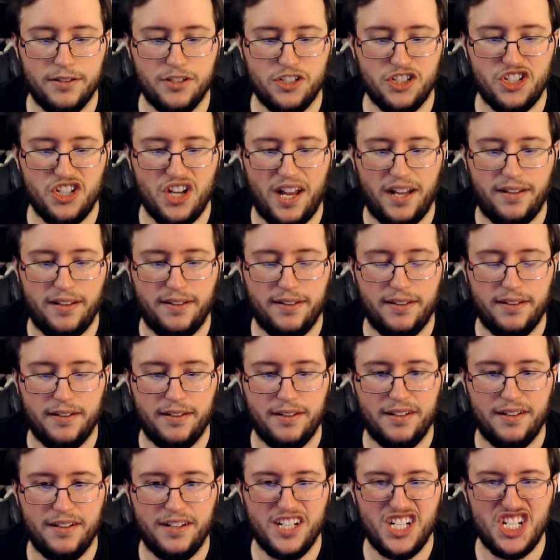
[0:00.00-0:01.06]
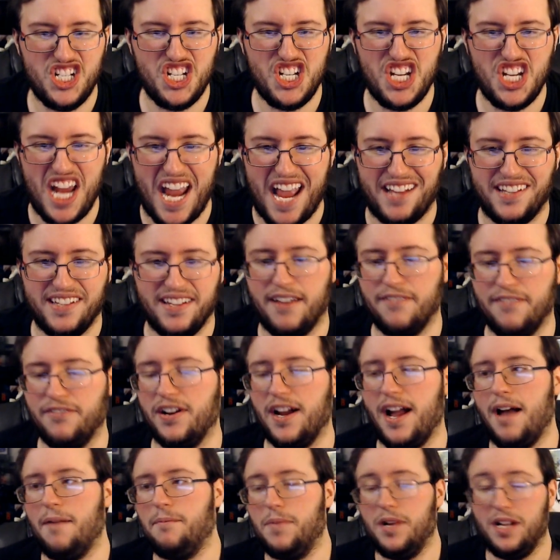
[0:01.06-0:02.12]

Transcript: Shit, shit, I forgot.